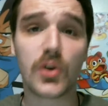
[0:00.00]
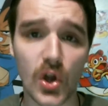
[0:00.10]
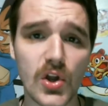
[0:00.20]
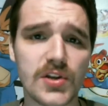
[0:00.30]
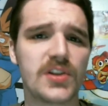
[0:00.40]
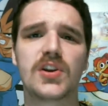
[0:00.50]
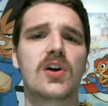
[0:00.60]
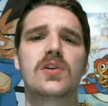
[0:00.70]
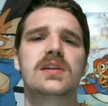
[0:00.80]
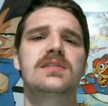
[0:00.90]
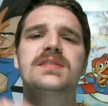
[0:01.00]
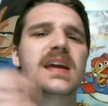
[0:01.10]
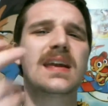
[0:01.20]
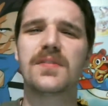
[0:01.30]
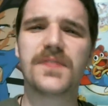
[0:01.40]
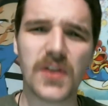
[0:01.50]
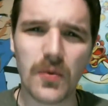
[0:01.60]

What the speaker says: good, you know. You say you feel